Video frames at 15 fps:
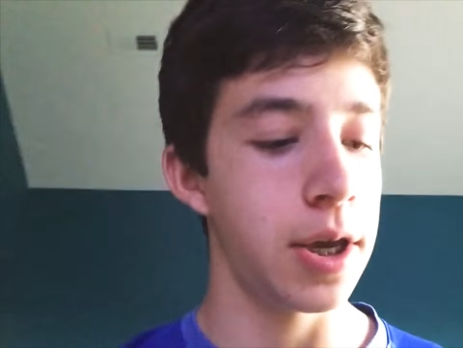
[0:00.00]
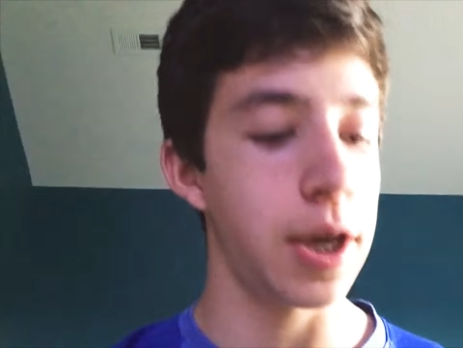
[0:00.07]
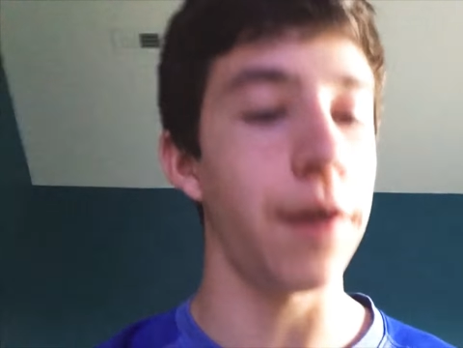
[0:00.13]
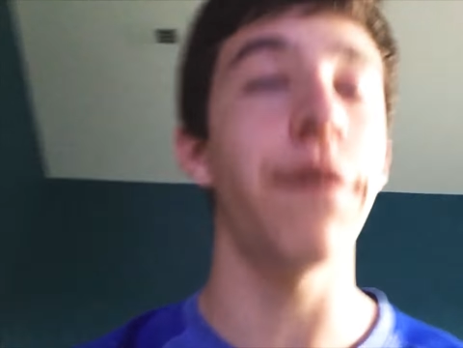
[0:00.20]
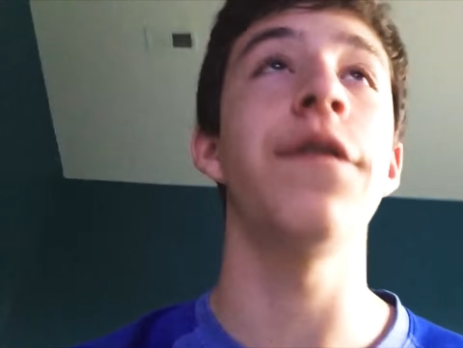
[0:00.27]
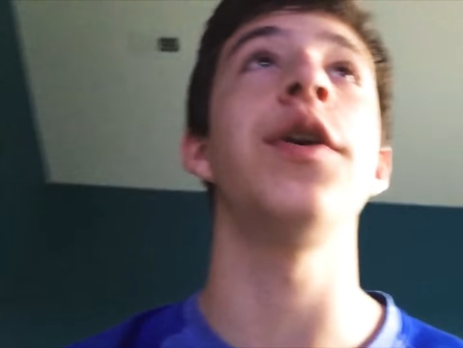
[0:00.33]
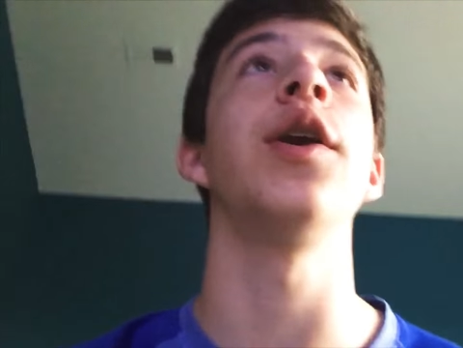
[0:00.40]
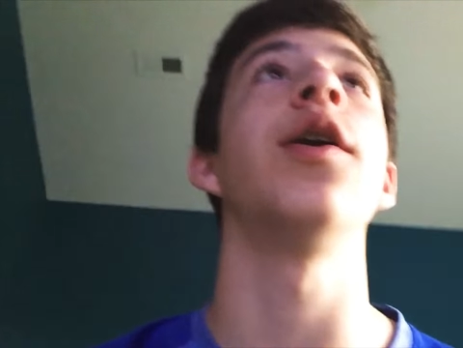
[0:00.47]

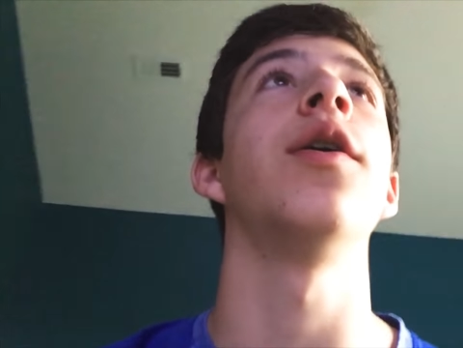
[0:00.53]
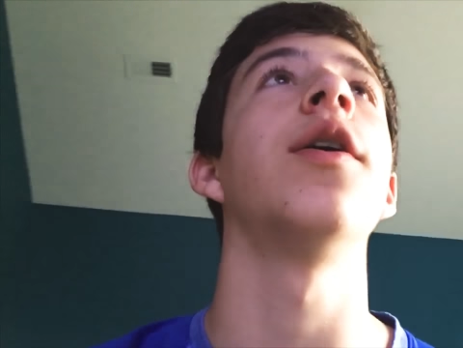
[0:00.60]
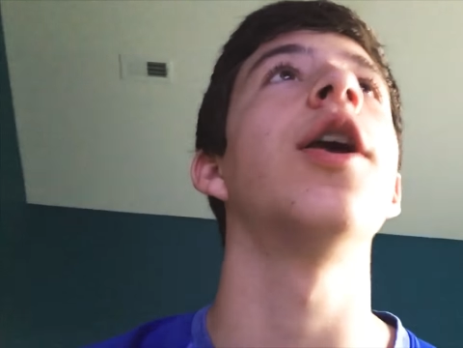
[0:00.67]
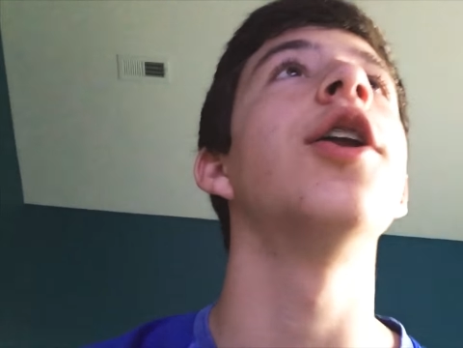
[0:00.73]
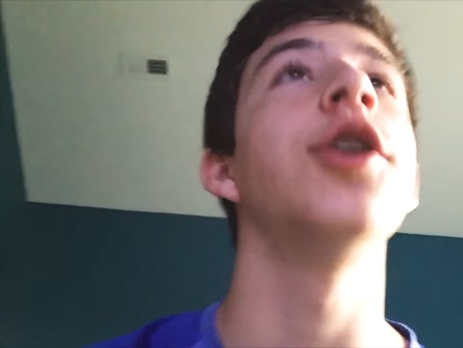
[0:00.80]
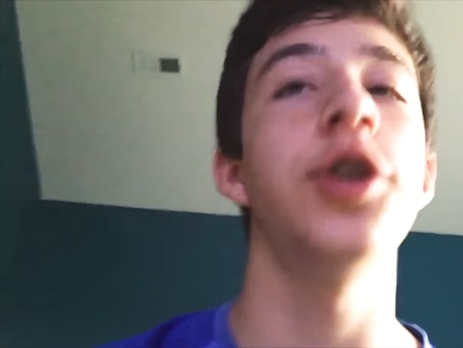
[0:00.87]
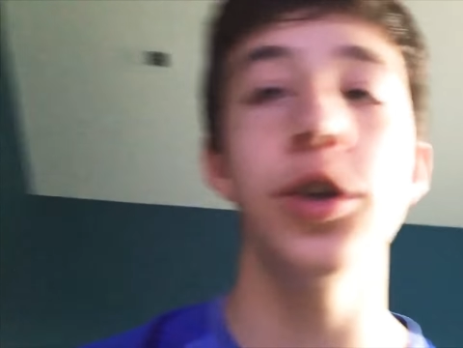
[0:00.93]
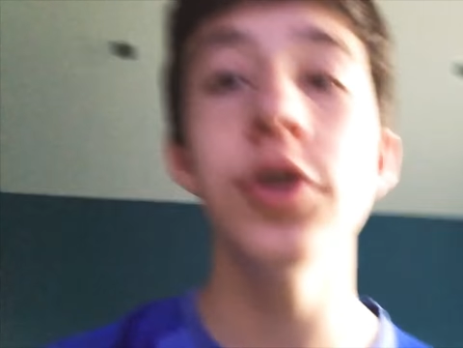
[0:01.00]
if you're
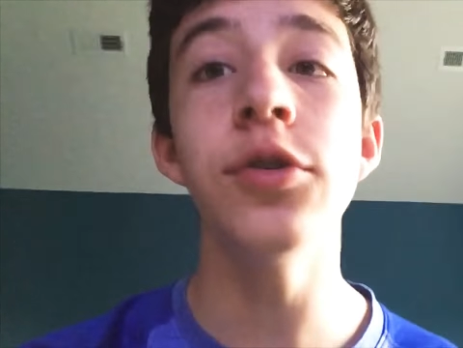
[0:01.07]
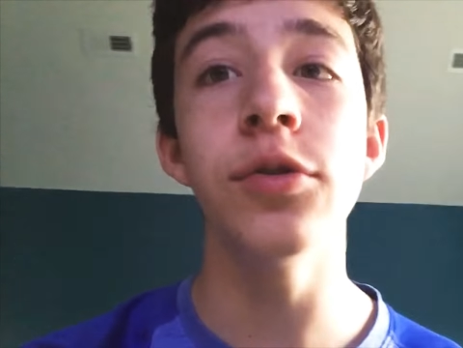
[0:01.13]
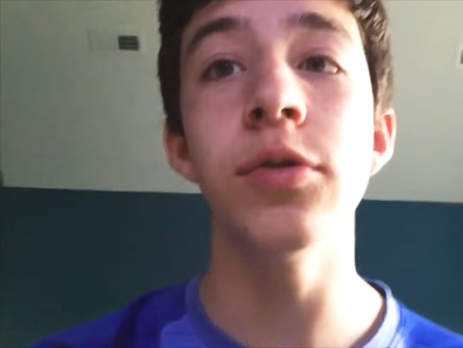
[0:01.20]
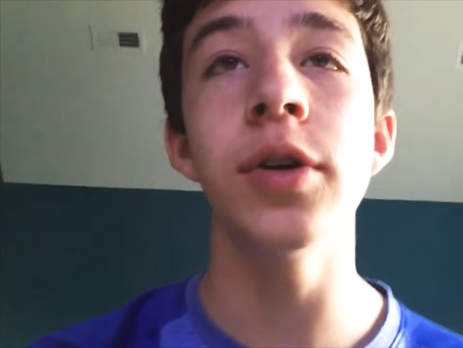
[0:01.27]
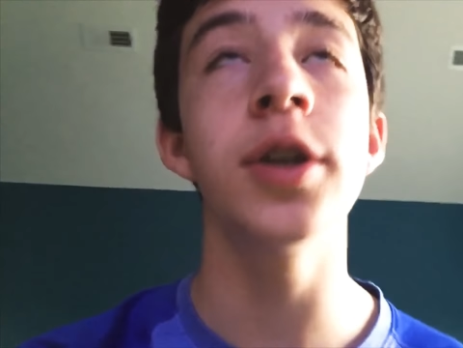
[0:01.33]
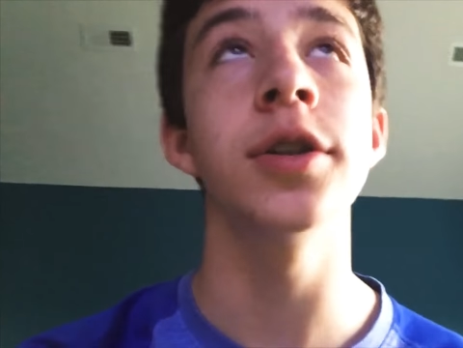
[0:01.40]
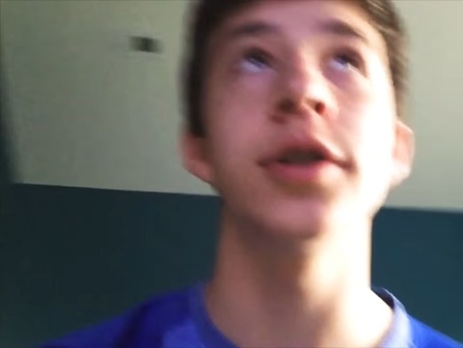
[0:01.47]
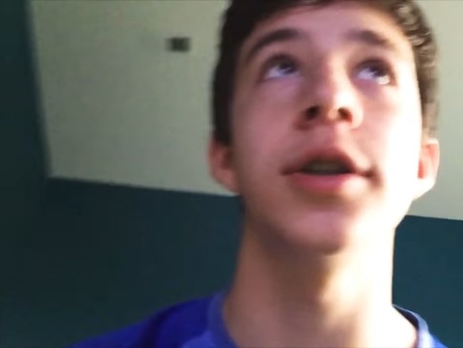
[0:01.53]

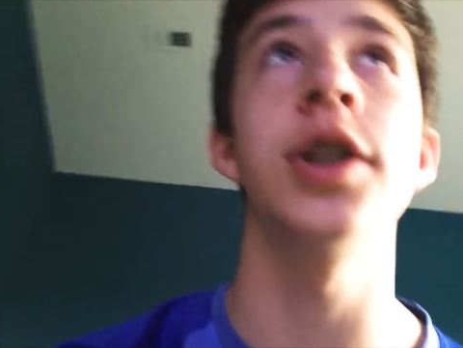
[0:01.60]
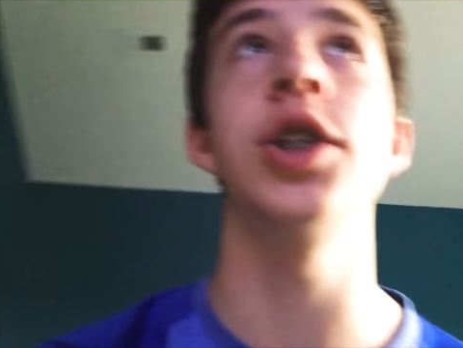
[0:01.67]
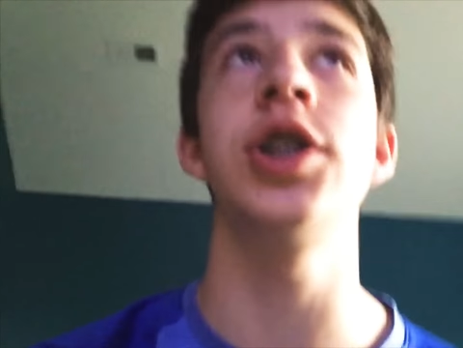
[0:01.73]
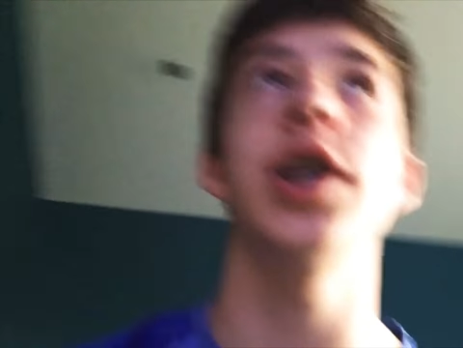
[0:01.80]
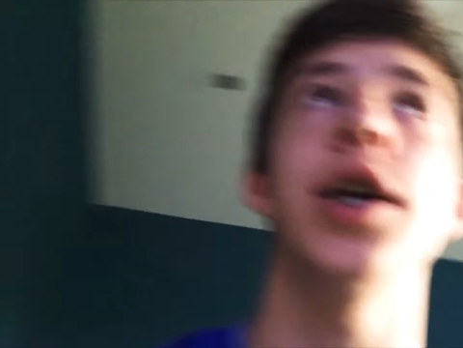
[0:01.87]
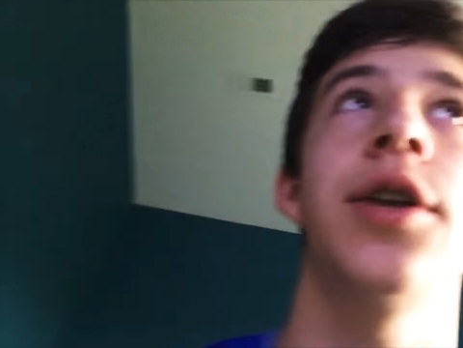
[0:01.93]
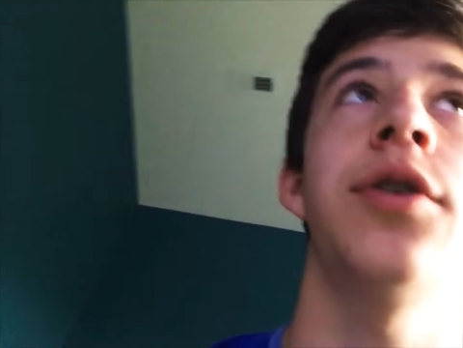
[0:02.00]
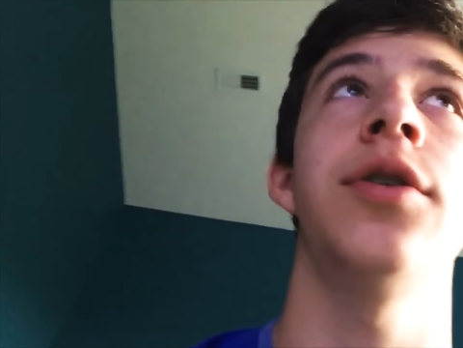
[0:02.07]
new to the
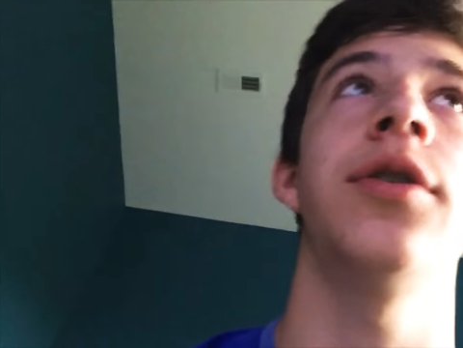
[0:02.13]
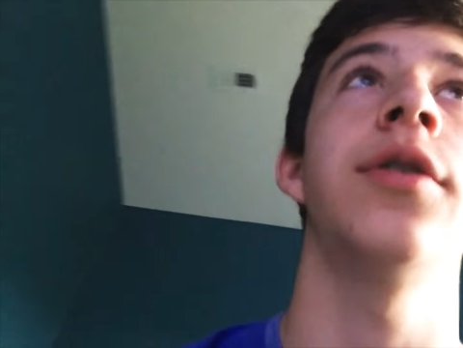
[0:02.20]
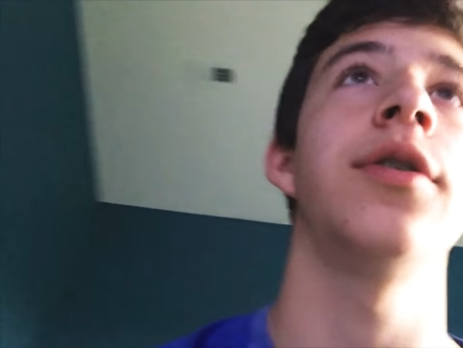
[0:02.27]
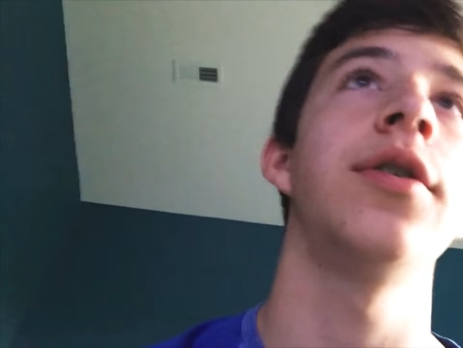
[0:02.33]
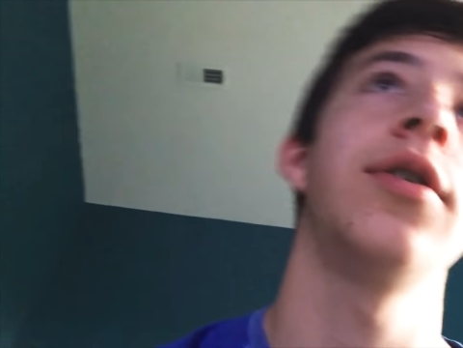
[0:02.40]
channel,